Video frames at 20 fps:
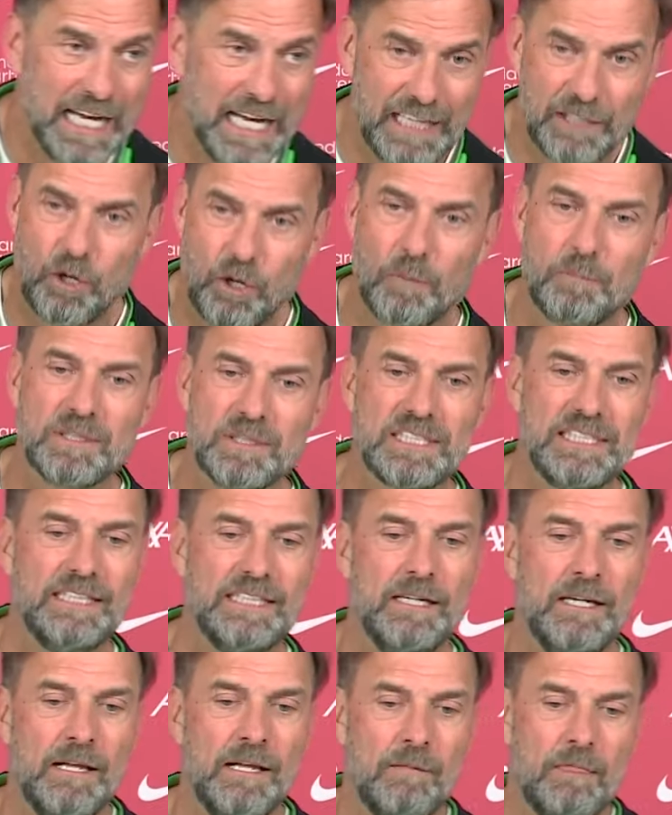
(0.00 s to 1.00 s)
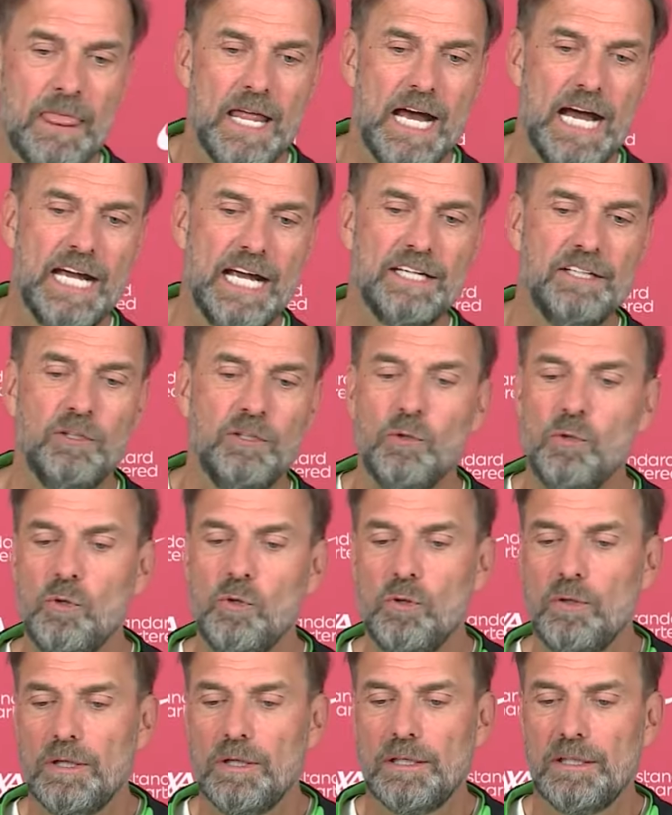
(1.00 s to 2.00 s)
And obviously, I
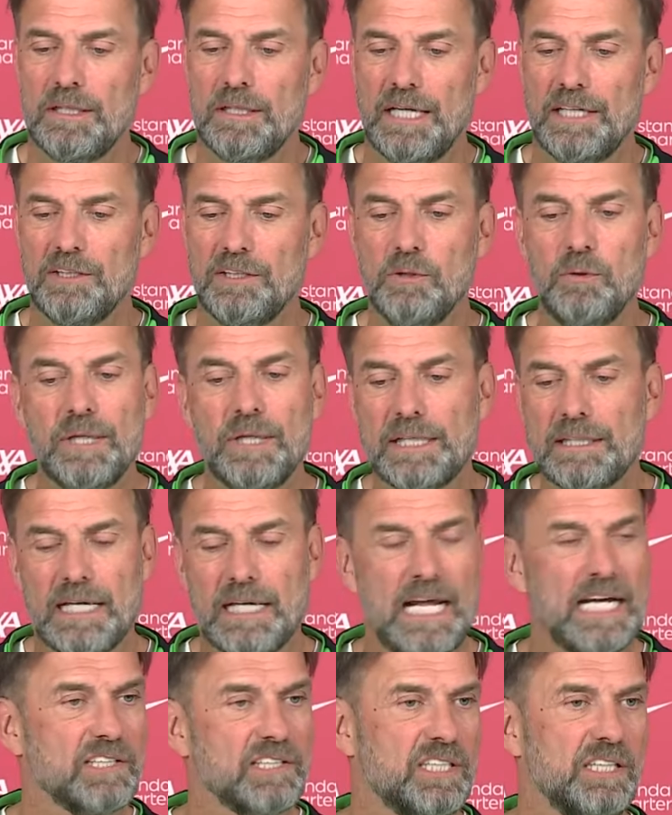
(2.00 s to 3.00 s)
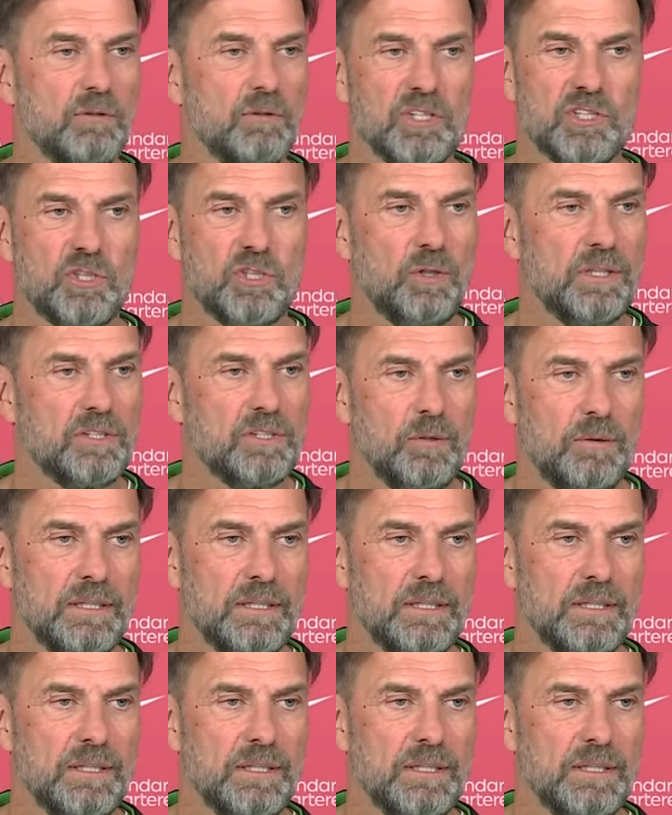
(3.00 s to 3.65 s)
knew that the last year was